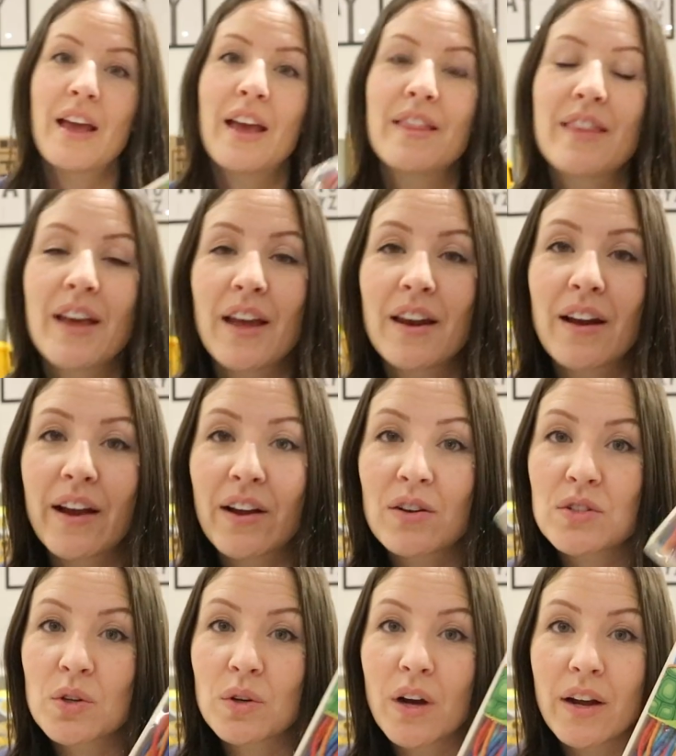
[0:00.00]
And then I
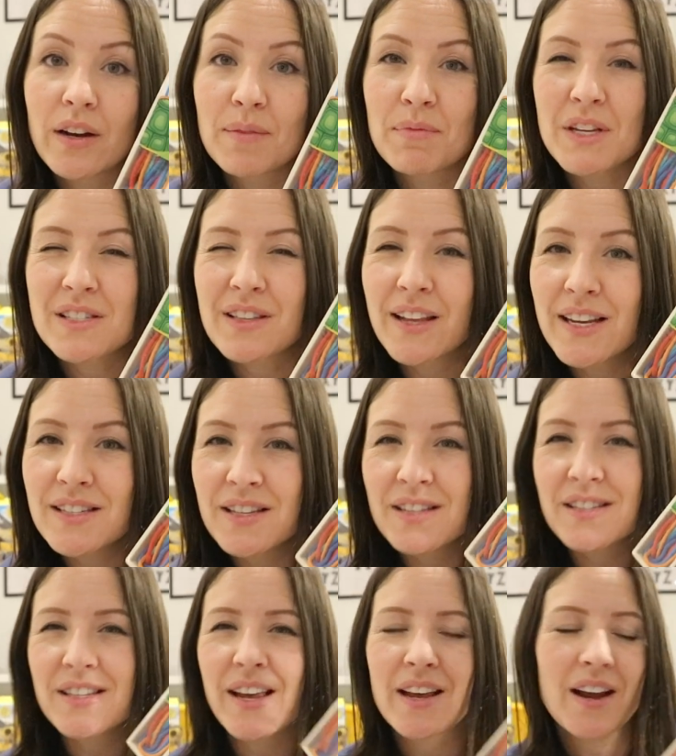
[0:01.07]
also got him this
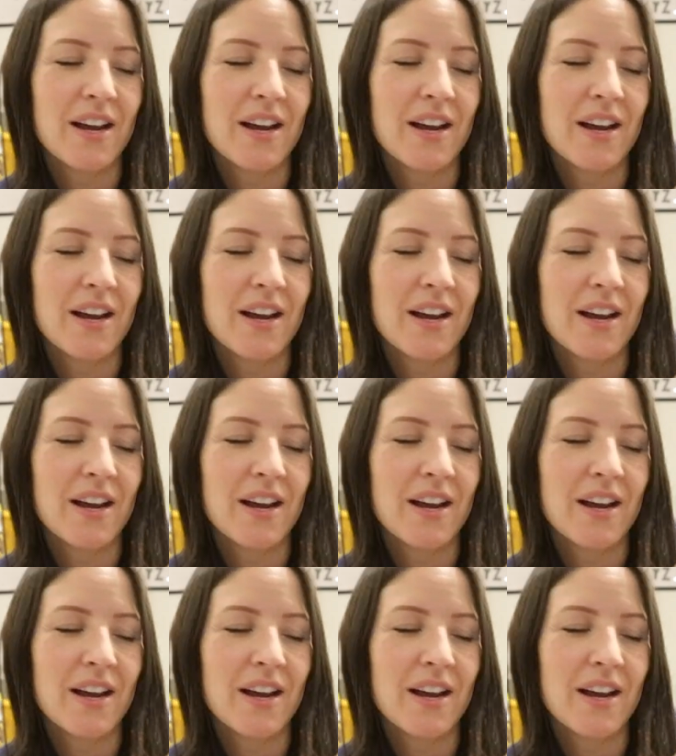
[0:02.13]
lacing set.